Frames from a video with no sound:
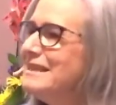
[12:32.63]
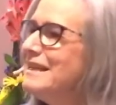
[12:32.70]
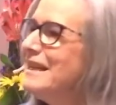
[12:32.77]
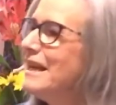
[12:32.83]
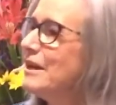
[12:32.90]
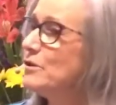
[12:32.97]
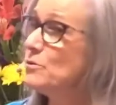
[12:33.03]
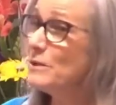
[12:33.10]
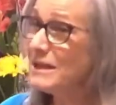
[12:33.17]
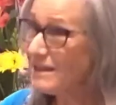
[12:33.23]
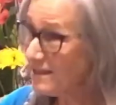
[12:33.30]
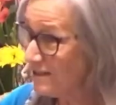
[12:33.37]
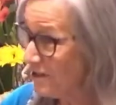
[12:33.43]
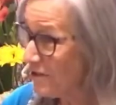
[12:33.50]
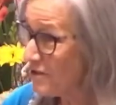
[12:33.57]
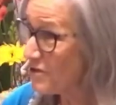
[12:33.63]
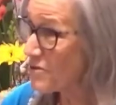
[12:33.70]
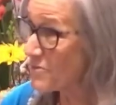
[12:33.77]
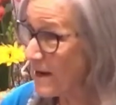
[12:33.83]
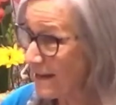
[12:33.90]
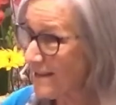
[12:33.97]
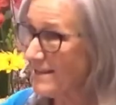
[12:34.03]
and we can learn to
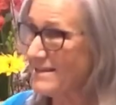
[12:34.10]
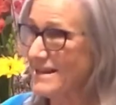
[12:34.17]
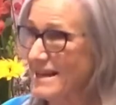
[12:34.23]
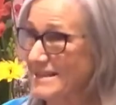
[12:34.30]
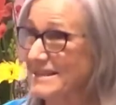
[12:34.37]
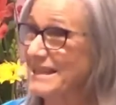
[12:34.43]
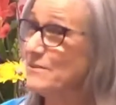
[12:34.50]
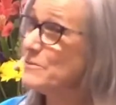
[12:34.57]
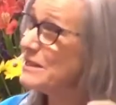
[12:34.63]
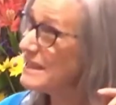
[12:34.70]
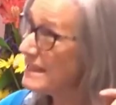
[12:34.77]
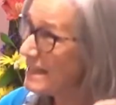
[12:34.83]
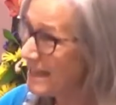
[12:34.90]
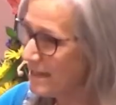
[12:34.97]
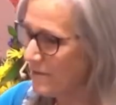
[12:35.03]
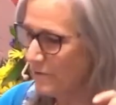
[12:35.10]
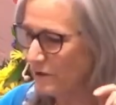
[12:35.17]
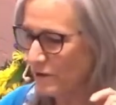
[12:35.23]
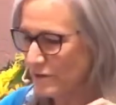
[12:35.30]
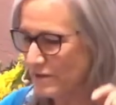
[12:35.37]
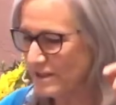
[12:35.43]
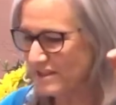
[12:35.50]
recognize it. We can even
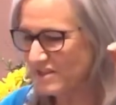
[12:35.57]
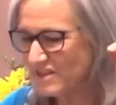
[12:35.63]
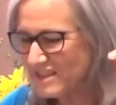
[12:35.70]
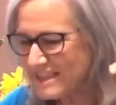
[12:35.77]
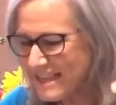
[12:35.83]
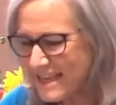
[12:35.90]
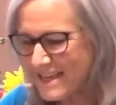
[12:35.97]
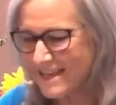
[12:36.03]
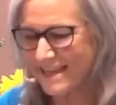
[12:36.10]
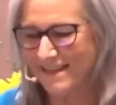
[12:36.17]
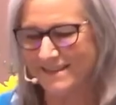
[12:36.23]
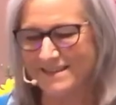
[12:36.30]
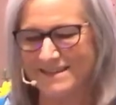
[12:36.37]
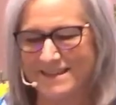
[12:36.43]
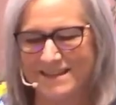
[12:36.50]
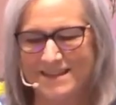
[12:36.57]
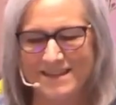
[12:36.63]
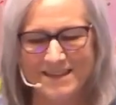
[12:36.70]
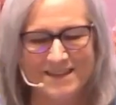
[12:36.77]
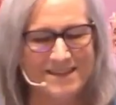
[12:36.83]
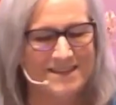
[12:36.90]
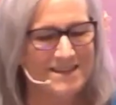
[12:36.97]
learn to seek it
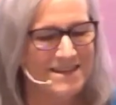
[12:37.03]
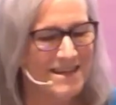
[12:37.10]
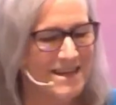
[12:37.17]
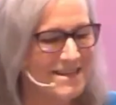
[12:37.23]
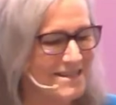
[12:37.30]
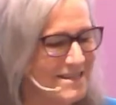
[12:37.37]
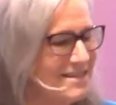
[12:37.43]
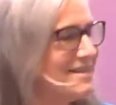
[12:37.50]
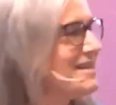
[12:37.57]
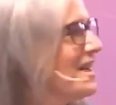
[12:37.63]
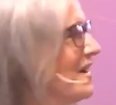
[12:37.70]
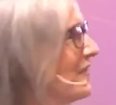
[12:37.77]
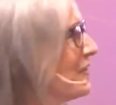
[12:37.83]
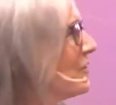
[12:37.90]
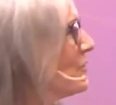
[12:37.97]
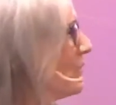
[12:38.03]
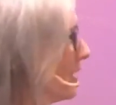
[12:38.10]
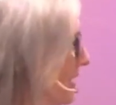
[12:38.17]
and discover what it